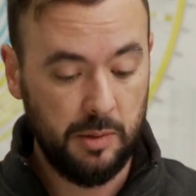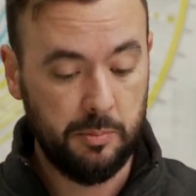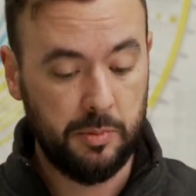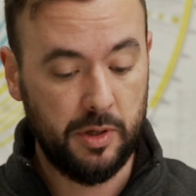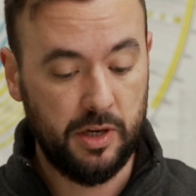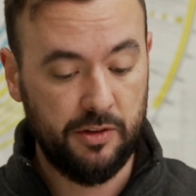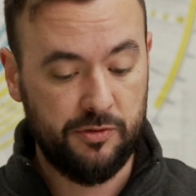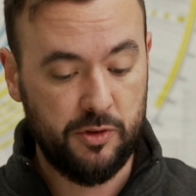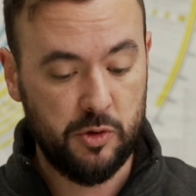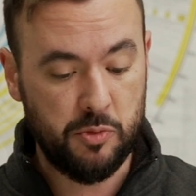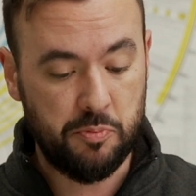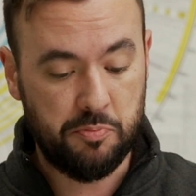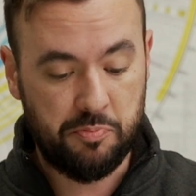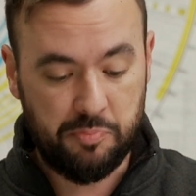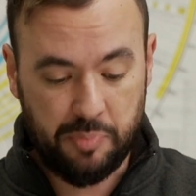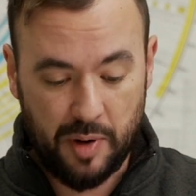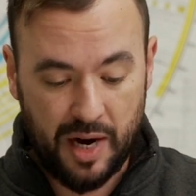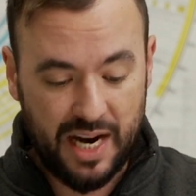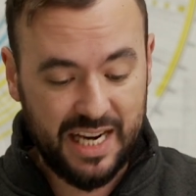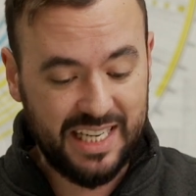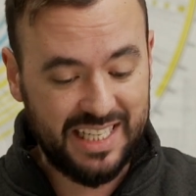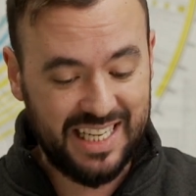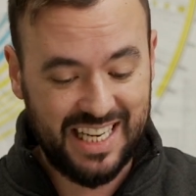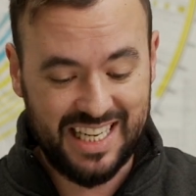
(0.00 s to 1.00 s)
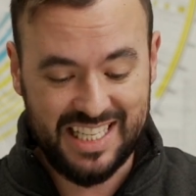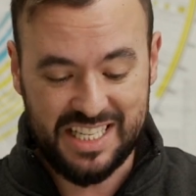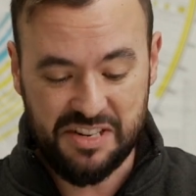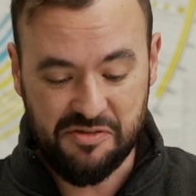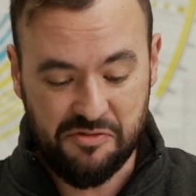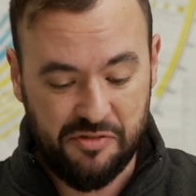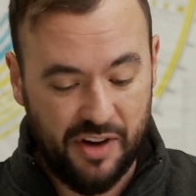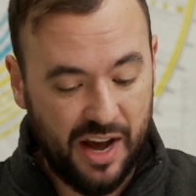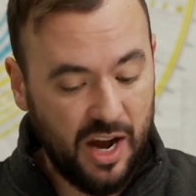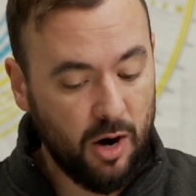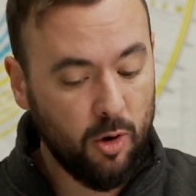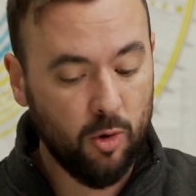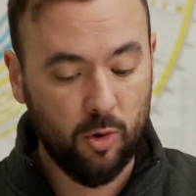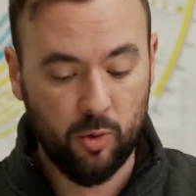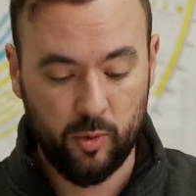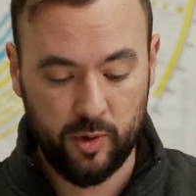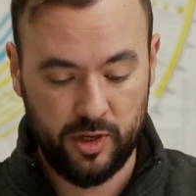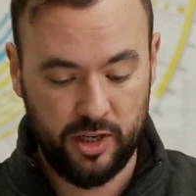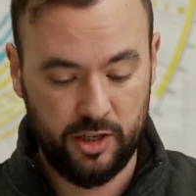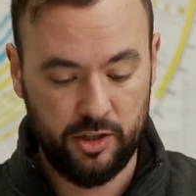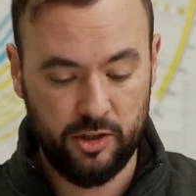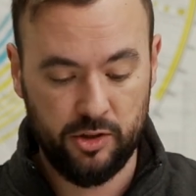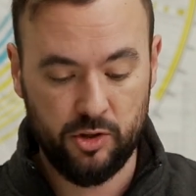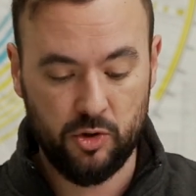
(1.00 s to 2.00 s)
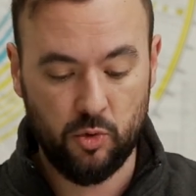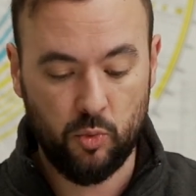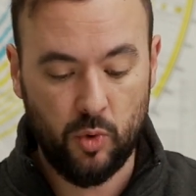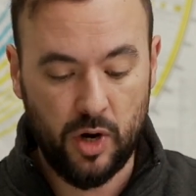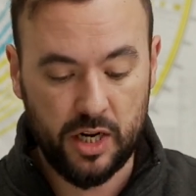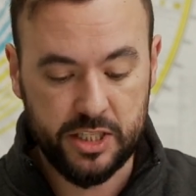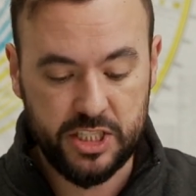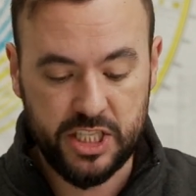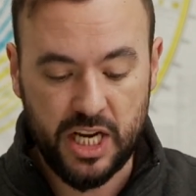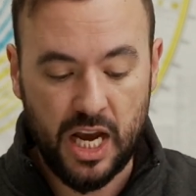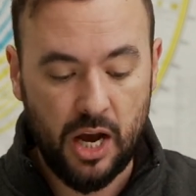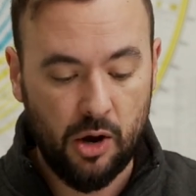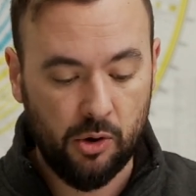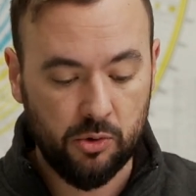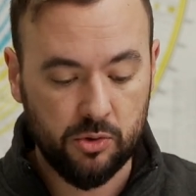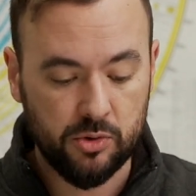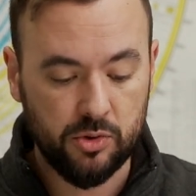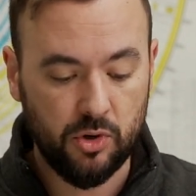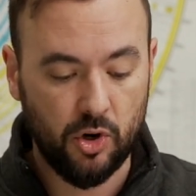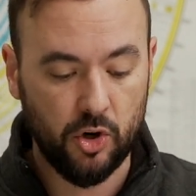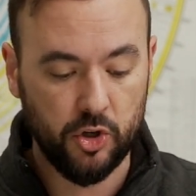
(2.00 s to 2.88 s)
But if you bite and devour one another, watch out,